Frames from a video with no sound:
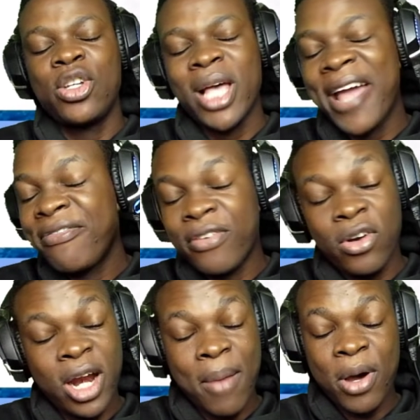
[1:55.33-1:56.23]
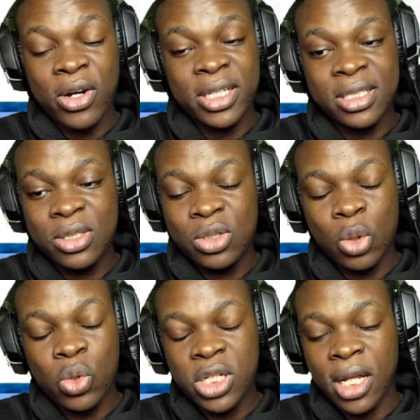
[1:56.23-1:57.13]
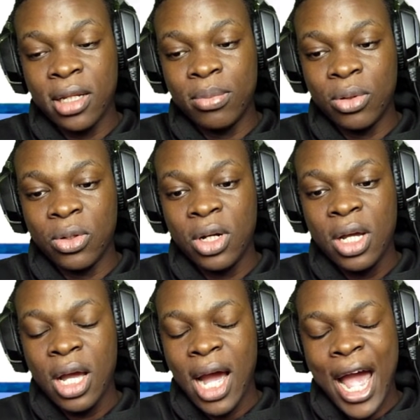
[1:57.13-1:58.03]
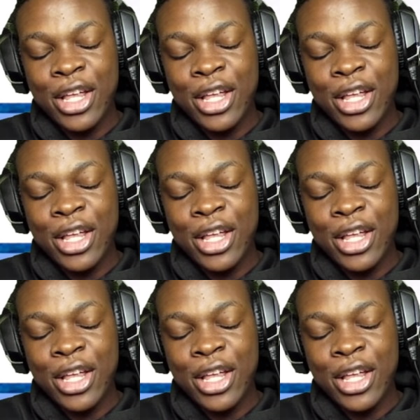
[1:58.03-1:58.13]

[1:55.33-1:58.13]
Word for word: just I forgot about it totally, bro. I